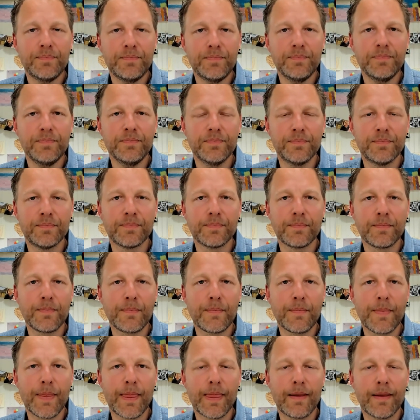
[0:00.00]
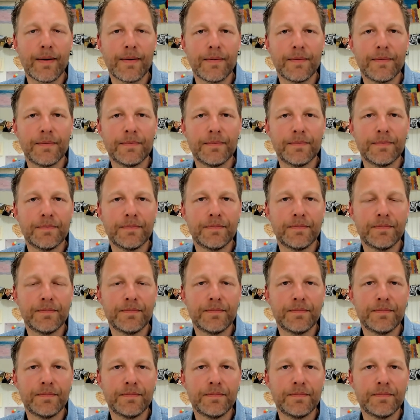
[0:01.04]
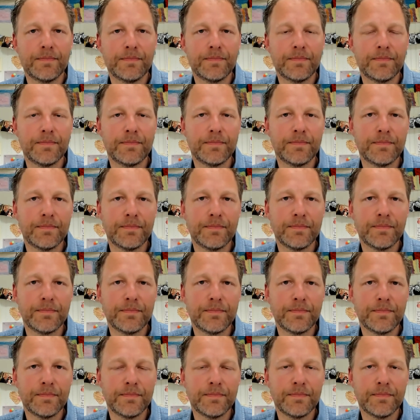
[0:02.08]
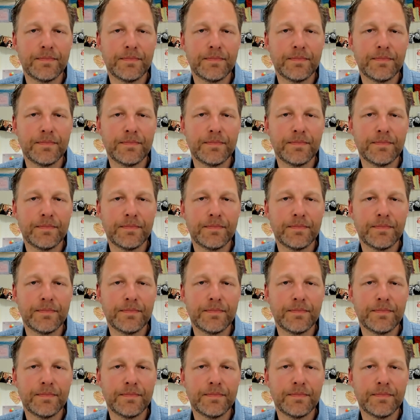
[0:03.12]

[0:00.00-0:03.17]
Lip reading: (not speaking)